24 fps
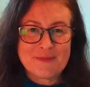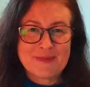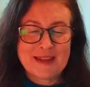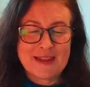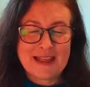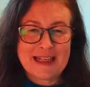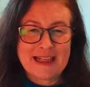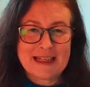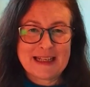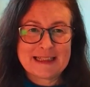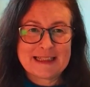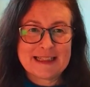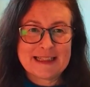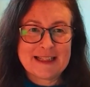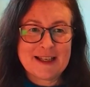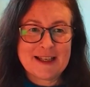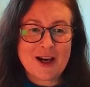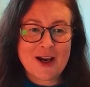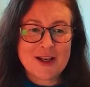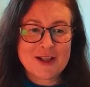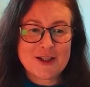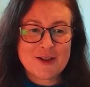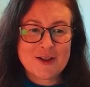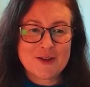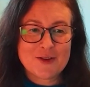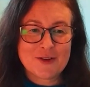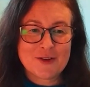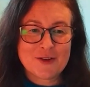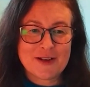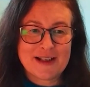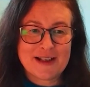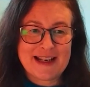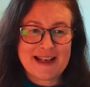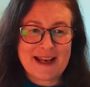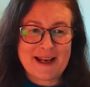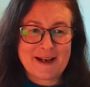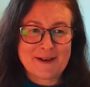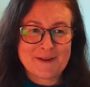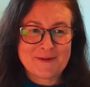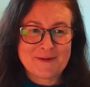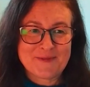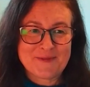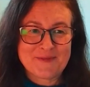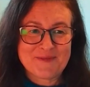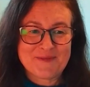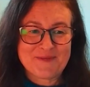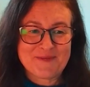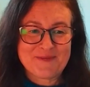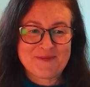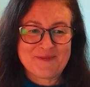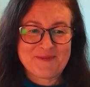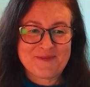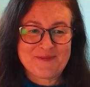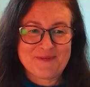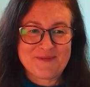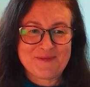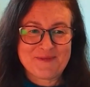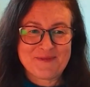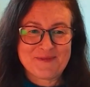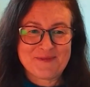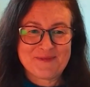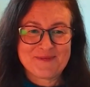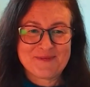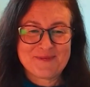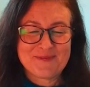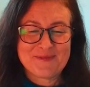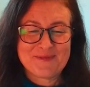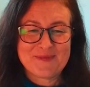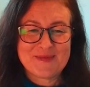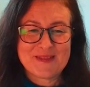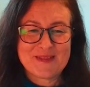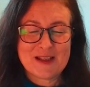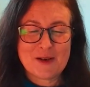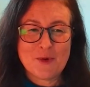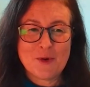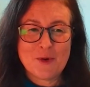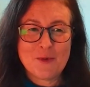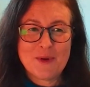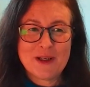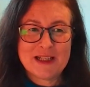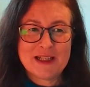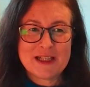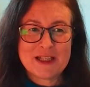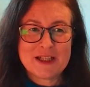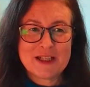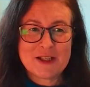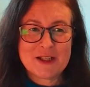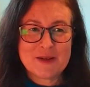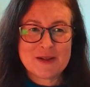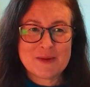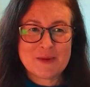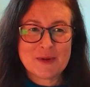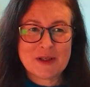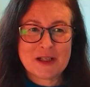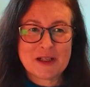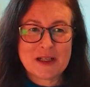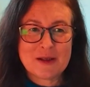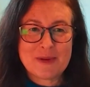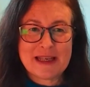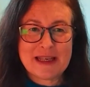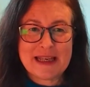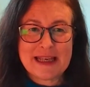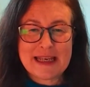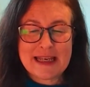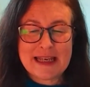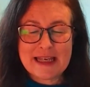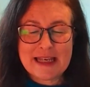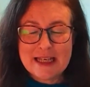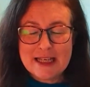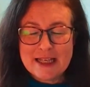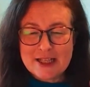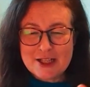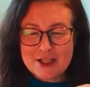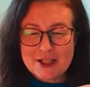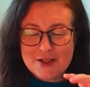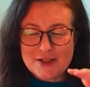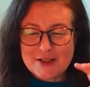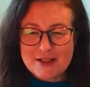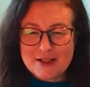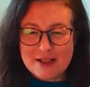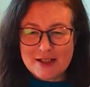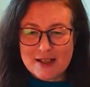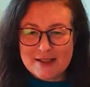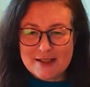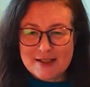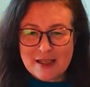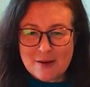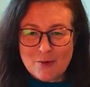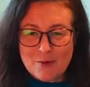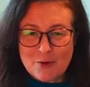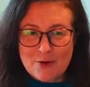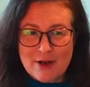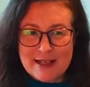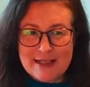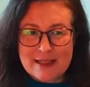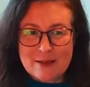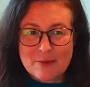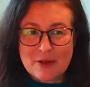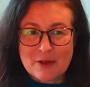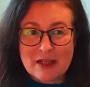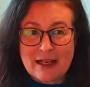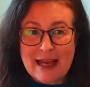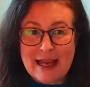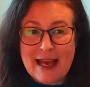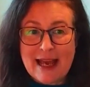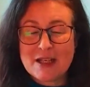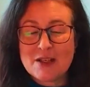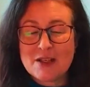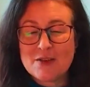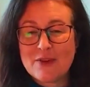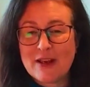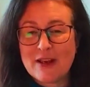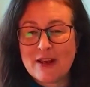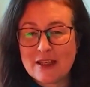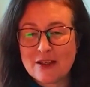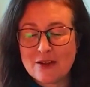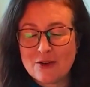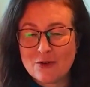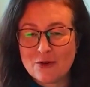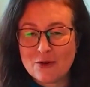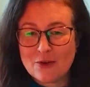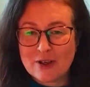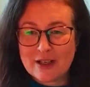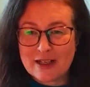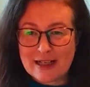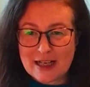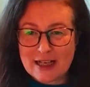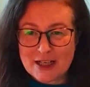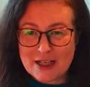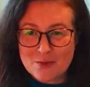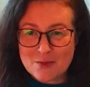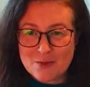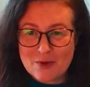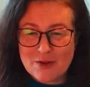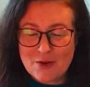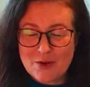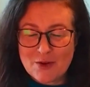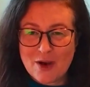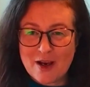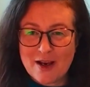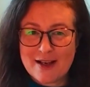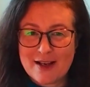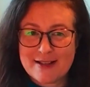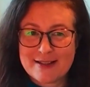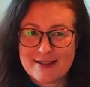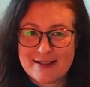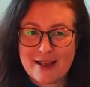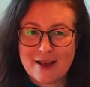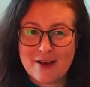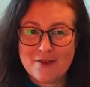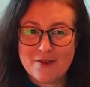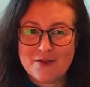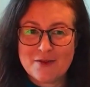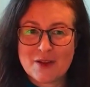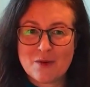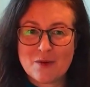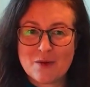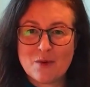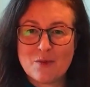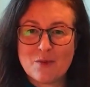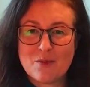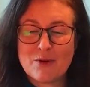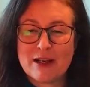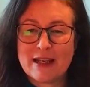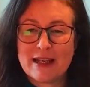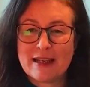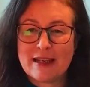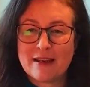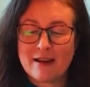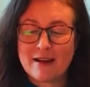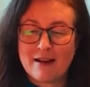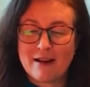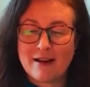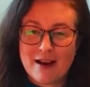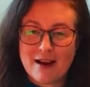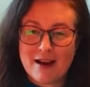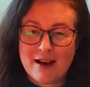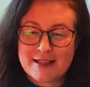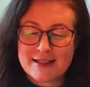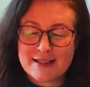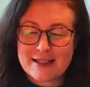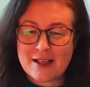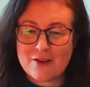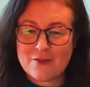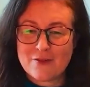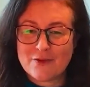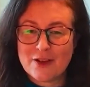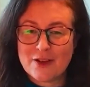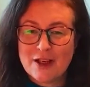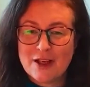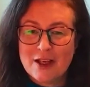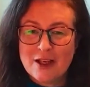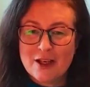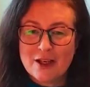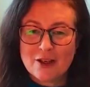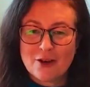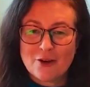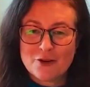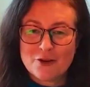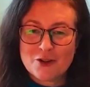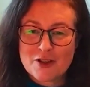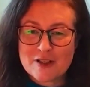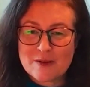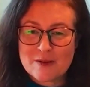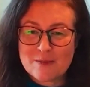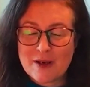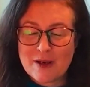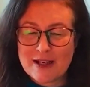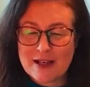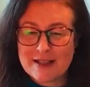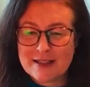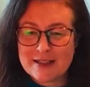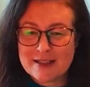And I'm going to guide you through it now. So what we're going to do is just to summarize it, we're going to activate your connection with your higher self so that we're bringing our higher self, conscious mind